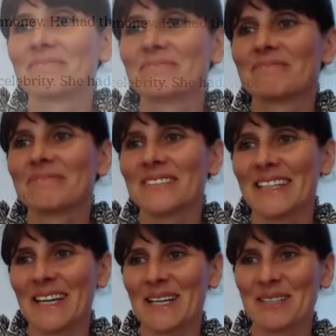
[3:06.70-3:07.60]
okay,
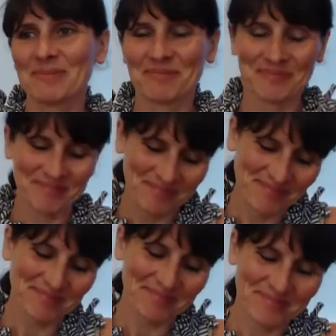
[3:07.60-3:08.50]
things yeah. are changing,
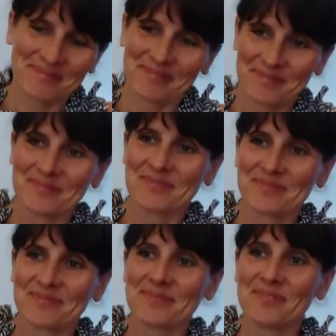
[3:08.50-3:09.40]
things are going in the
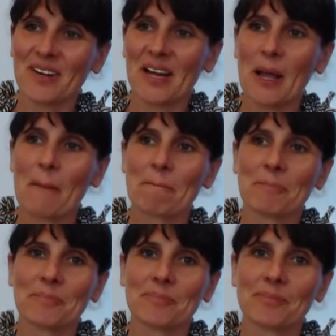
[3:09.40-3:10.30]
right direction. Right. But guess
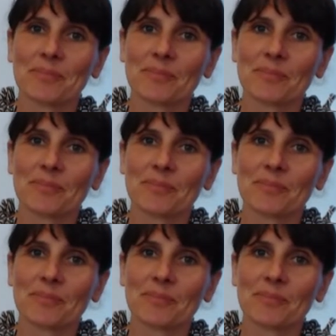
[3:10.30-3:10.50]
what?